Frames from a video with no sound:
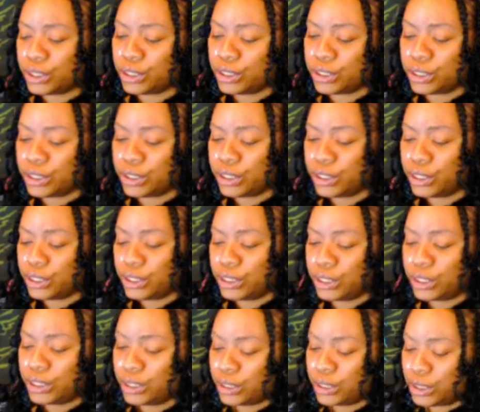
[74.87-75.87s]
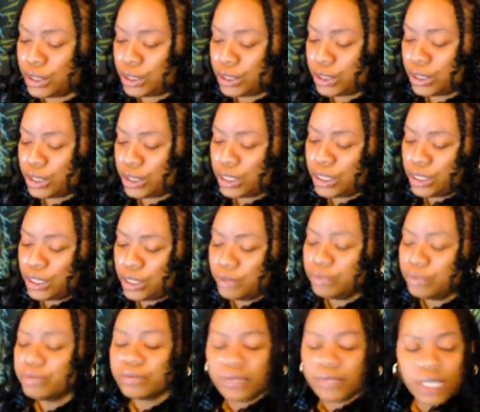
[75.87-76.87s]
Okay.
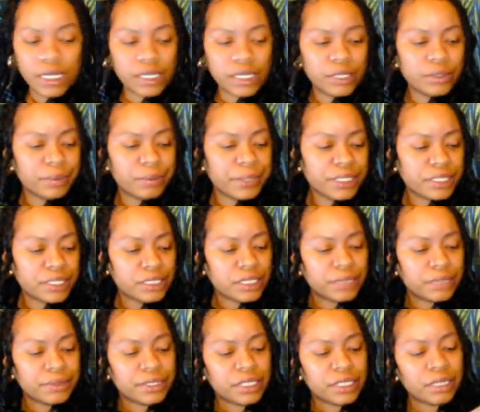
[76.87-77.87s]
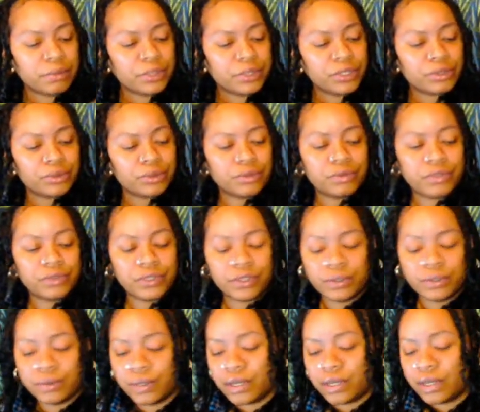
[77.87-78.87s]
Another message that was coming through for
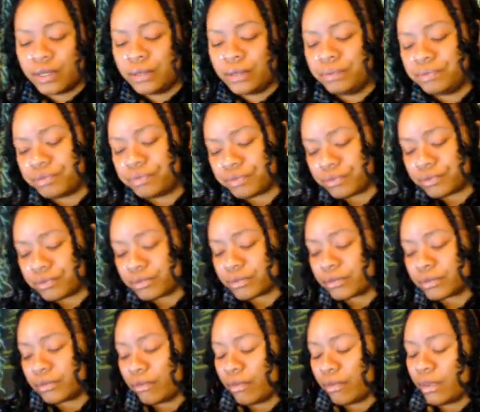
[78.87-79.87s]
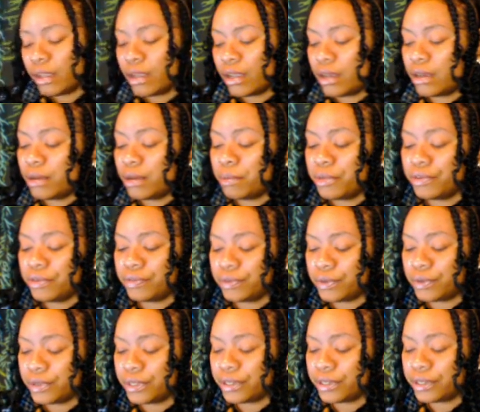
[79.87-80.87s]
you all
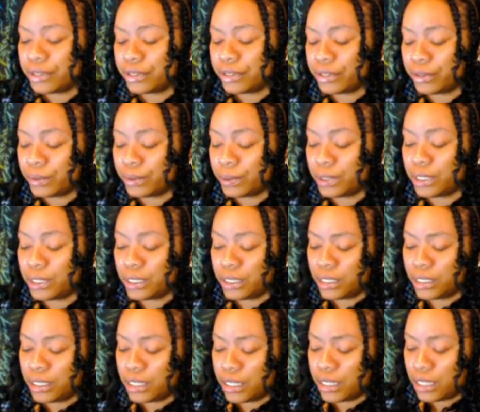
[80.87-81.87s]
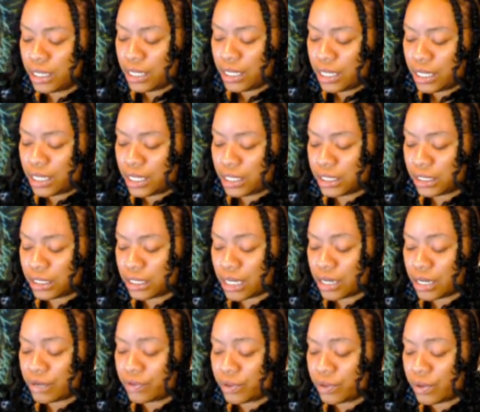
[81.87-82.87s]
before your reading is a lot
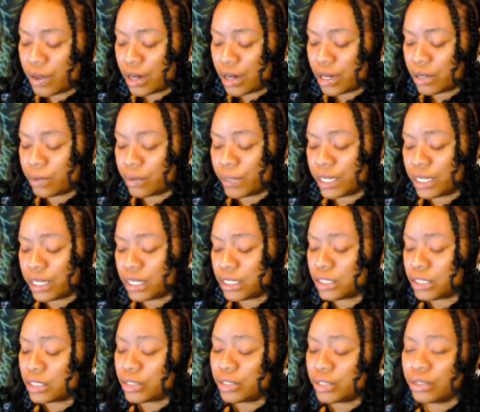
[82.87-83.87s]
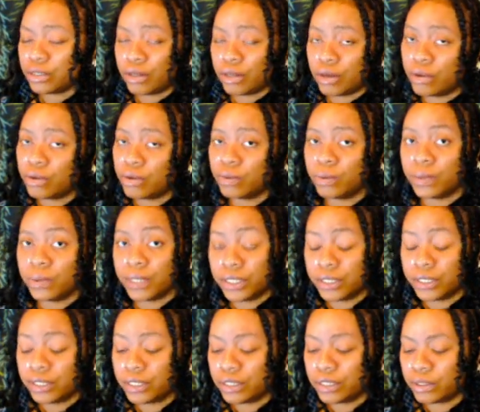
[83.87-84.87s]
of you are awakening to your own
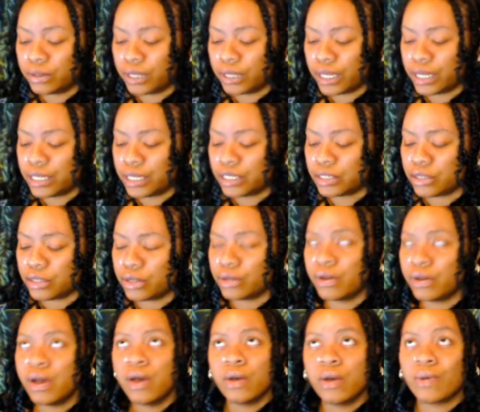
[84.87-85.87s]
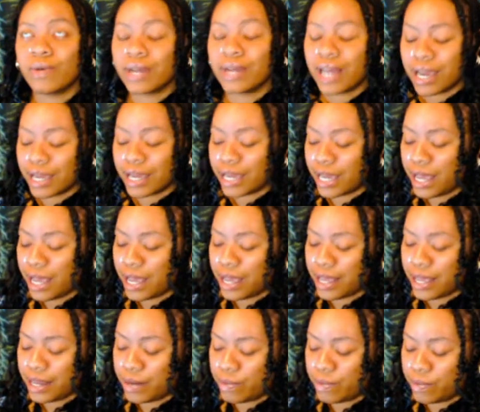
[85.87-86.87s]
worth, okay? So what I
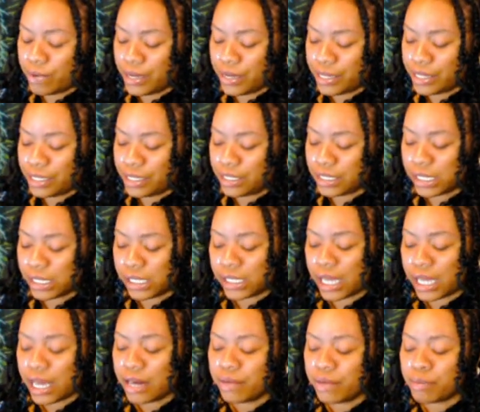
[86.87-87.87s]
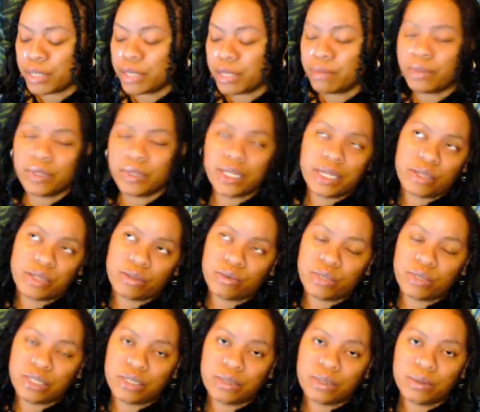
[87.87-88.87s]
got was a lot of people that you
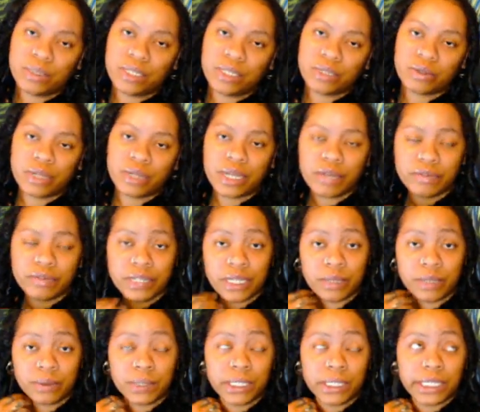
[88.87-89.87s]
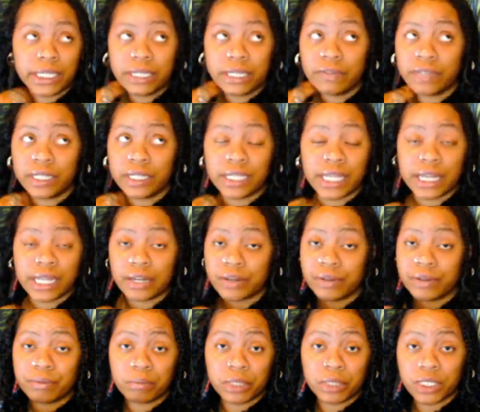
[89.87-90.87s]
deal with or have dealt with, even that
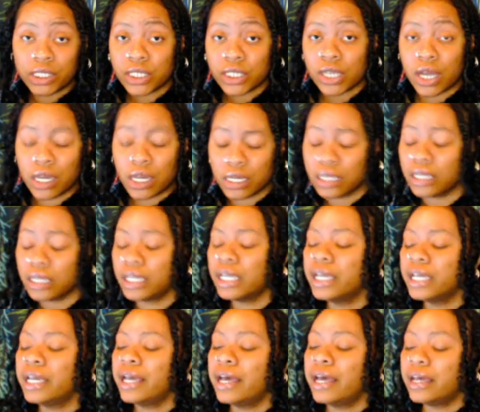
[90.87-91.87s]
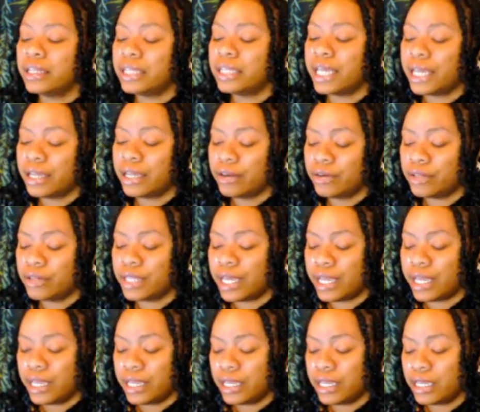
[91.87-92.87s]
are platonic,
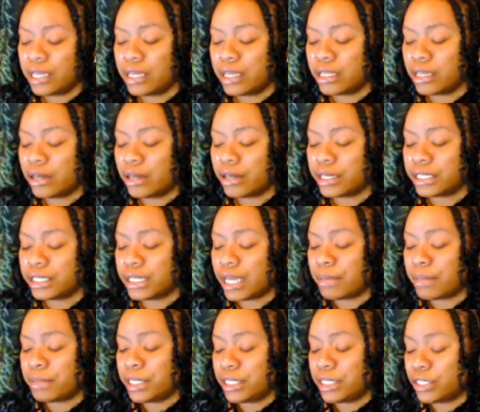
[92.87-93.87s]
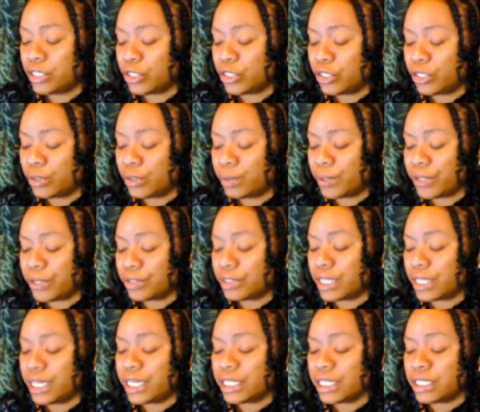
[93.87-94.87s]
they are tapped into your worth. They
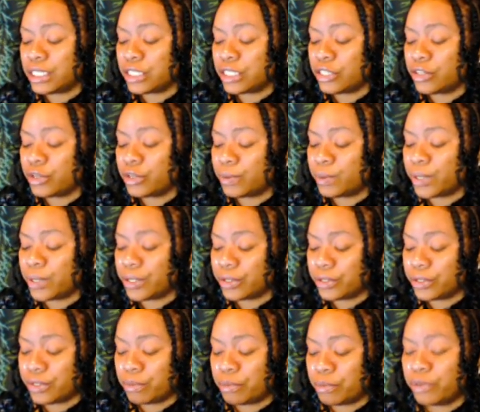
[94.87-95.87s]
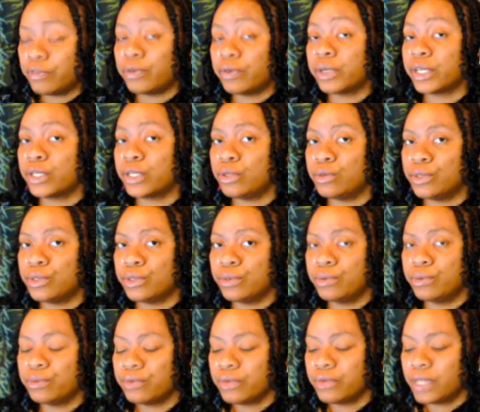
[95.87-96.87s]
can see your worth before you
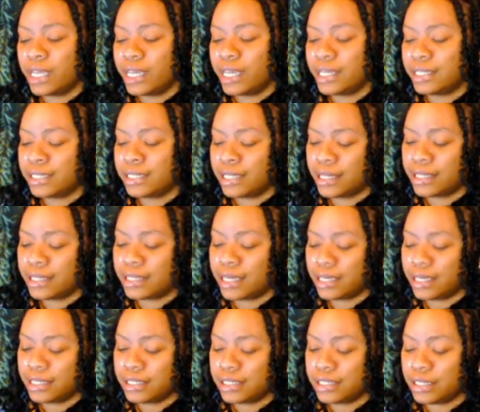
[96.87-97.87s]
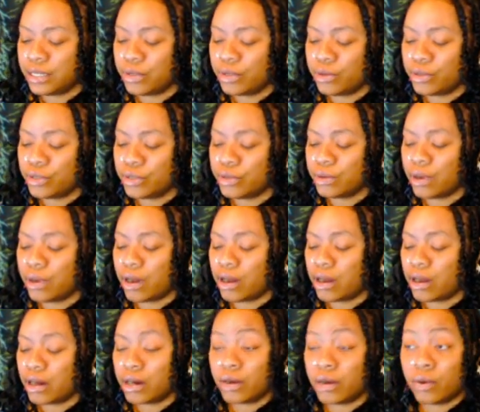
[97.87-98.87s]
do. It's like they see who you
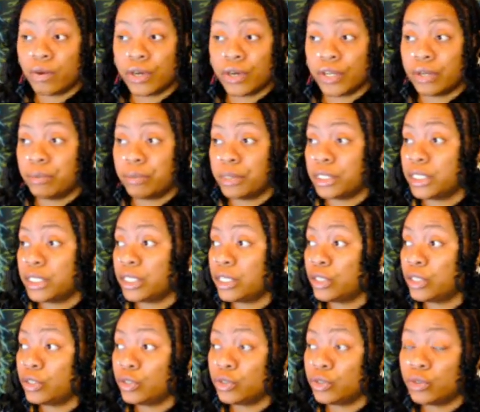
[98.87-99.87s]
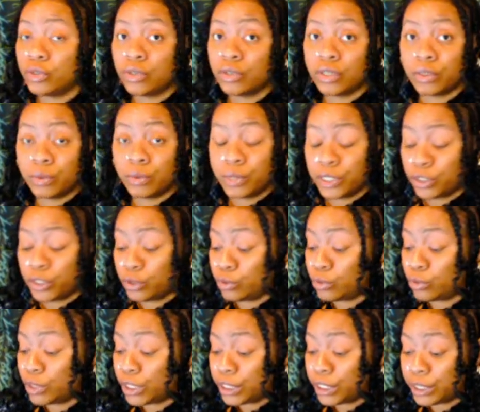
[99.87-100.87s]
are or your potential or what you
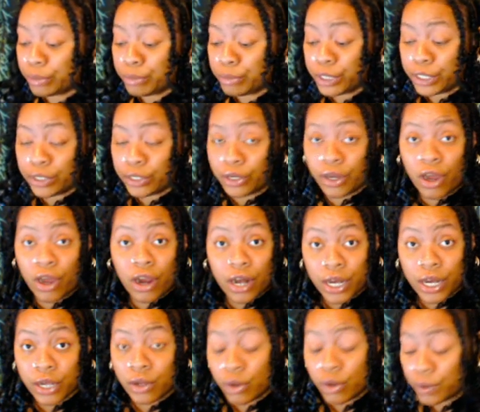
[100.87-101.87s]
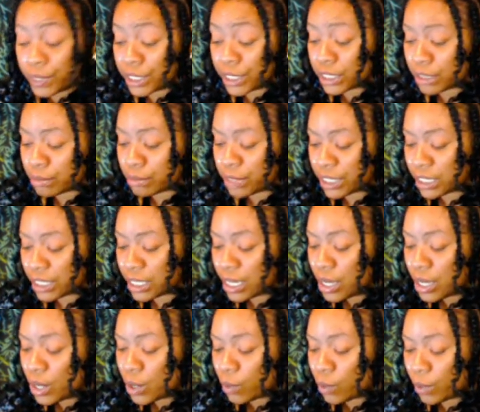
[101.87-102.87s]
could be or are going to be
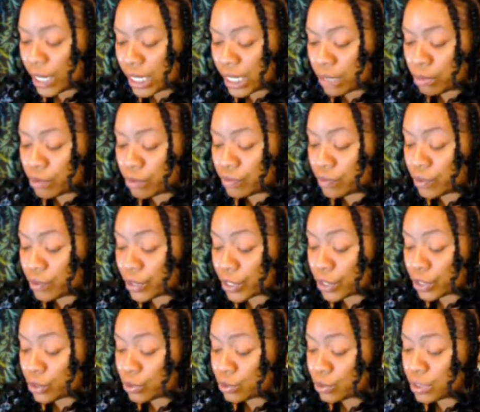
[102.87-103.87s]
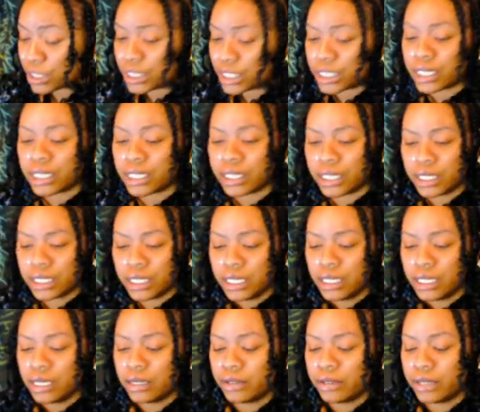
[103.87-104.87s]
way before you see it,
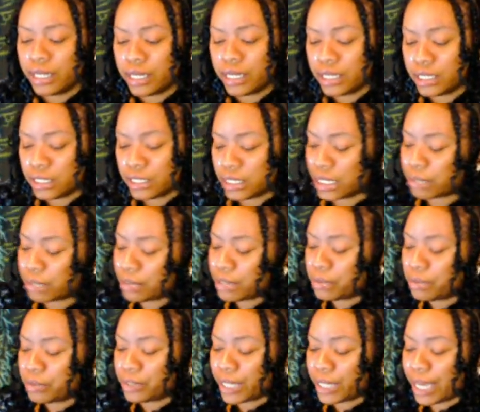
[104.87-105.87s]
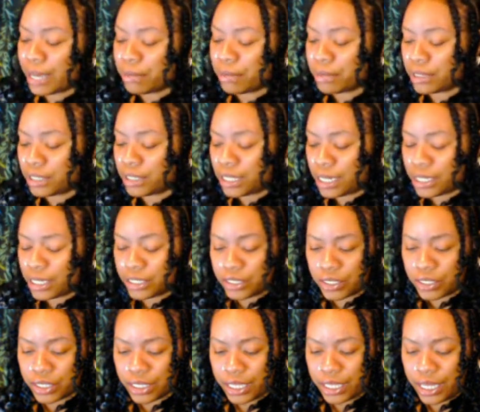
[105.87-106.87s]
okay? And it's like people capitalize
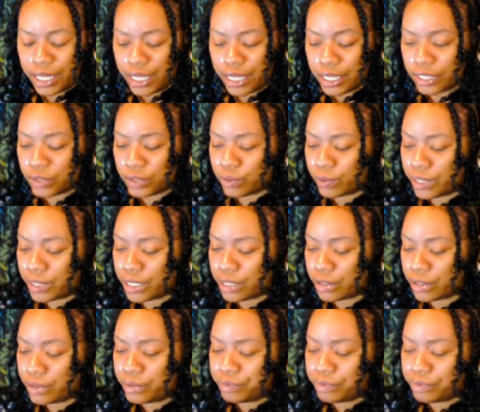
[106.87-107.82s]
on that as well.